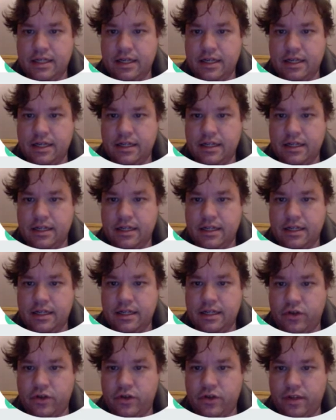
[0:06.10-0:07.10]
and we'll
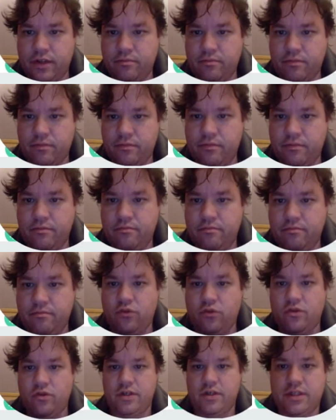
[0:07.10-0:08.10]
look at
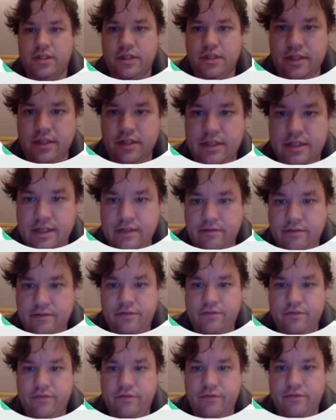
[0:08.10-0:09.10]
boards
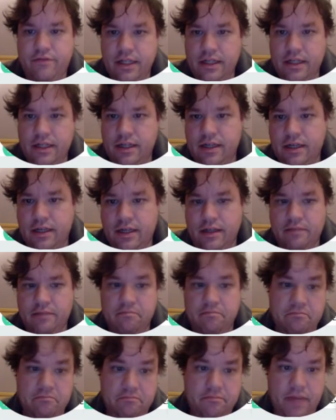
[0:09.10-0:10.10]
15 and
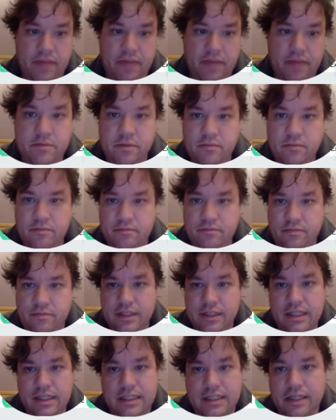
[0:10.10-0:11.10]
perhaps
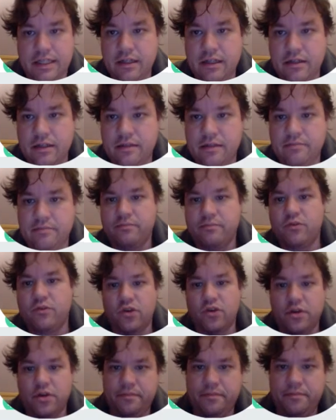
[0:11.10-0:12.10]
16 and more.
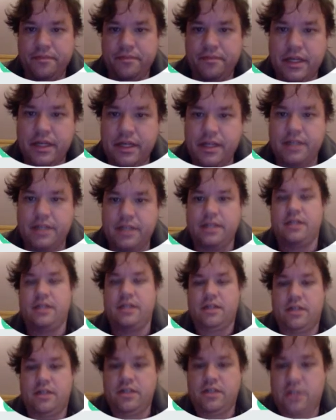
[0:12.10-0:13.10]

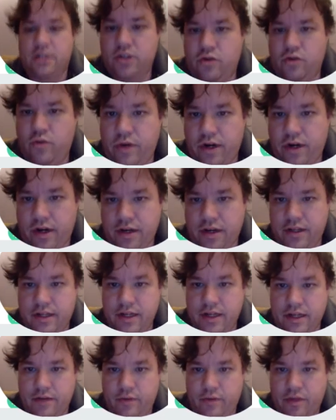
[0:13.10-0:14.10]
So we're
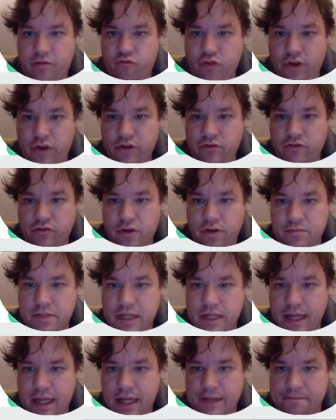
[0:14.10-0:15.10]
dealing with 3 no trumps
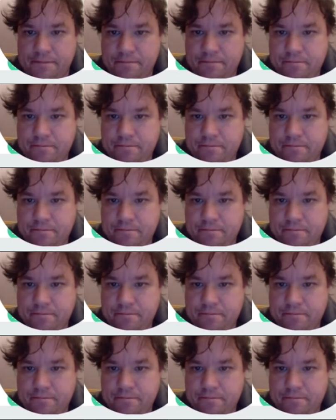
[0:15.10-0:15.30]
again.